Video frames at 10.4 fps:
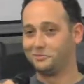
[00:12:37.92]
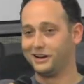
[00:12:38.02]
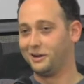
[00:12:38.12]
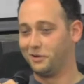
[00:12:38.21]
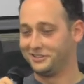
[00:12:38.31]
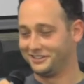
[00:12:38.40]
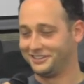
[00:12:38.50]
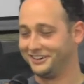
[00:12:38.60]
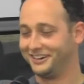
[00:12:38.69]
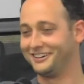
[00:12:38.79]
but I wasn't
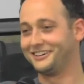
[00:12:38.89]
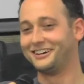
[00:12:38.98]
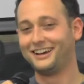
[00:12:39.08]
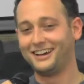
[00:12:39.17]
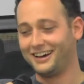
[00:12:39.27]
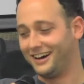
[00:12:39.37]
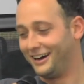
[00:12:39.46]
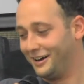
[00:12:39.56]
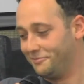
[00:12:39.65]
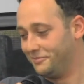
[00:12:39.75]
an auditor.
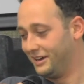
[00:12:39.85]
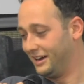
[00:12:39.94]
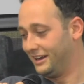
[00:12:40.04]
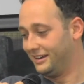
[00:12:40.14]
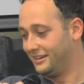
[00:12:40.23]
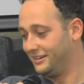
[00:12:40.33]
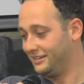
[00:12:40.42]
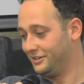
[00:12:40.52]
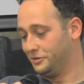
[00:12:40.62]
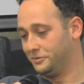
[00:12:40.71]
Um, and
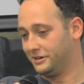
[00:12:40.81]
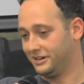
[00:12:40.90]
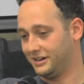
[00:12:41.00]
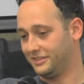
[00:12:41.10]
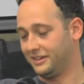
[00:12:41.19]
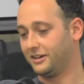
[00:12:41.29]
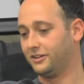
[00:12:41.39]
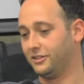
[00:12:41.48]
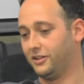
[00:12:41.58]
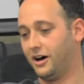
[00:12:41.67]
you, I think a
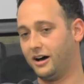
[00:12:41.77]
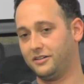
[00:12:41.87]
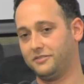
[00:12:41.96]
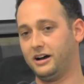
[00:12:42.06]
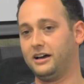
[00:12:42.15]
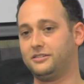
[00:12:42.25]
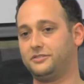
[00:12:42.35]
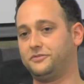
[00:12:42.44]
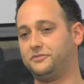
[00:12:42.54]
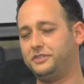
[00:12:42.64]
lot of
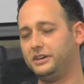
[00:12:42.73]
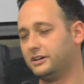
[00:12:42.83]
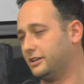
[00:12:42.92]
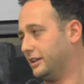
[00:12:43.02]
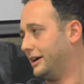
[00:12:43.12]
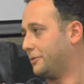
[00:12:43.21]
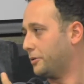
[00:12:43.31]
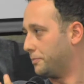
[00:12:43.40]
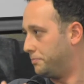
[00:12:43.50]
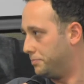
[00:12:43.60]
us feel like
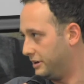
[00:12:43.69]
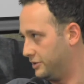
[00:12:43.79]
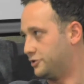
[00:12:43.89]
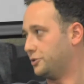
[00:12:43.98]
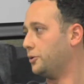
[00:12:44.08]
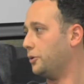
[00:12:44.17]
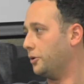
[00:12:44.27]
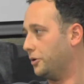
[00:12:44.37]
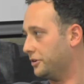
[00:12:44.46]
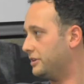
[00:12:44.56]
we're
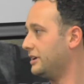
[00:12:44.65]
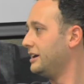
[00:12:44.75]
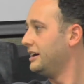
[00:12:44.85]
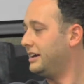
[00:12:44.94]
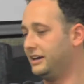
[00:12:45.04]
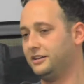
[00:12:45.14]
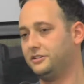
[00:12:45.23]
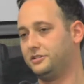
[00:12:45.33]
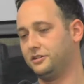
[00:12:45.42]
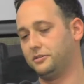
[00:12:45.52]
pigeonholed
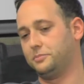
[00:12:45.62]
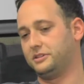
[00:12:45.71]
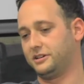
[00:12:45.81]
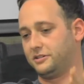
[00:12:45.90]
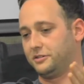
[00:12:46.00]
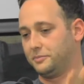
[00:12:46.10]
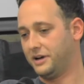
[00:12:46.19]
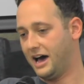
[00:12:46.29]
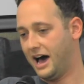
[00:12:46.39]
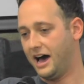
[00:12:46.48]
into a particular
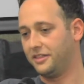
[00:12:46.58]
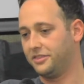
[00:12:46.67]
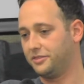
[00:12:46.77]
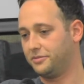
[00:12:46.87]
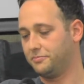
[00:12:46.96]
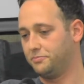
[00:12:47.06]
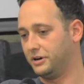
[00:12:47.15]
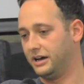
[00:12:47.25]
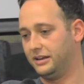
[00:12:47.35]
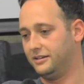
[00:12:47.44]
path,
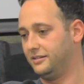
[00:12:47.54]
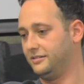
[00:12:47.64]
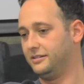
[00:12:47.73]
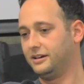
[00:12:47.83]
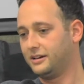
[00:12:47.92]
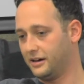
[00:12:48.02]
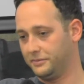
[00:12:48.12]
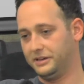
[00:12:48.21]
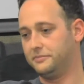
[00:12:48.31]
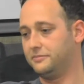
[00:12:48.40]
but I
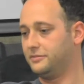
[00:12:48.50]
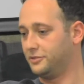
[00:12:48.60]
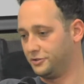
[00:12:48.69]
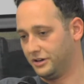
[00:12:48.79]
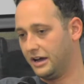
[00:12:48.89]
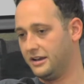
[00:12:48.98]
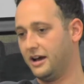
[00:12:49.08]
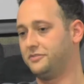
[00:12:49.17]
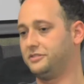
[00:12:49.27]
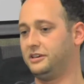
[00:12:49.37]
mean, there's
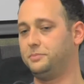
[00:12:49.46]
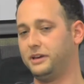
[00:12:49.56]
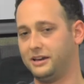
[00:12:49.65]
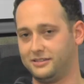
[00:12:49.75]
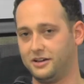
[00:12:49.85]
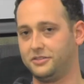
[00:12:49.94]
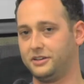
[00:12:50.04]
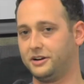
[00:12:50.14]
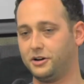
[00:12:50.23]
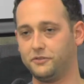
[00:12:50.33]
enough CPAs out
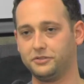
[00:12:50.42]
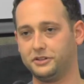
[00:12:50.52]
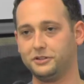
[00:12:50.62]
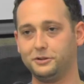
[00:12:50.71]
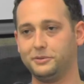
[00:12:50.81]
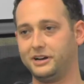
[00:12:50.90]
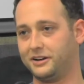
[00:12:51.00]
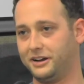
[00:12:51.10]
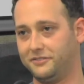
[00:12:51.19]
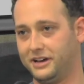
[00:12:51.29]
there, and hopefully the
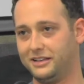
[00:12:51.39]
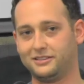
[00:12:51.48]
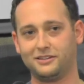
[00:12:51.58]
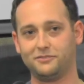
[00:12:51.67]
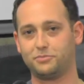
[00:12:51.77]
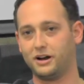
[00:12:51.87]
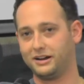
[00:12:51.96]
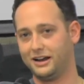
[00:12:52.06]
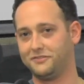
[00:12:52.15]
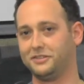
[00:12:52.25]
Luminari events have brought
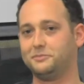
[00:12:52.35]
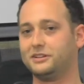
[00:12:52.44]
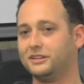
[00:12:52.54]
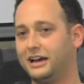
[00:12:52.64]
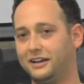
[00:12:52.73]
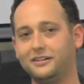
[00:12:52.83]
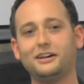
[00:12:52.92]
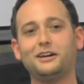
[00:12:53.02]
enough of them to light